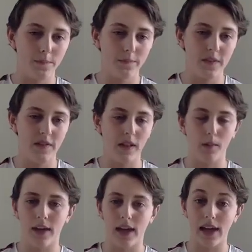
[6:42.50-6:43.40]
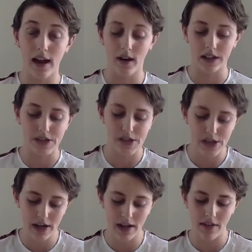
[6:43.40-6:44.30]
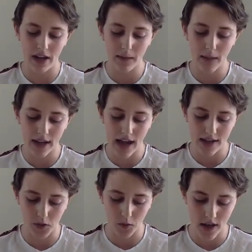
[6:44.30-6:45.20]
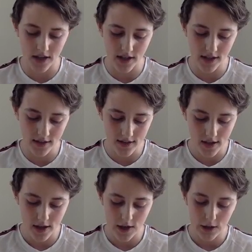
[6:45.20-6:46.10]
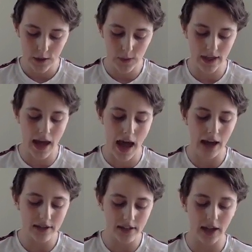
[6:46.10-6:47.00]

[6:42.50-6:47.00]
developing a character. If anybody has questions, you can ask.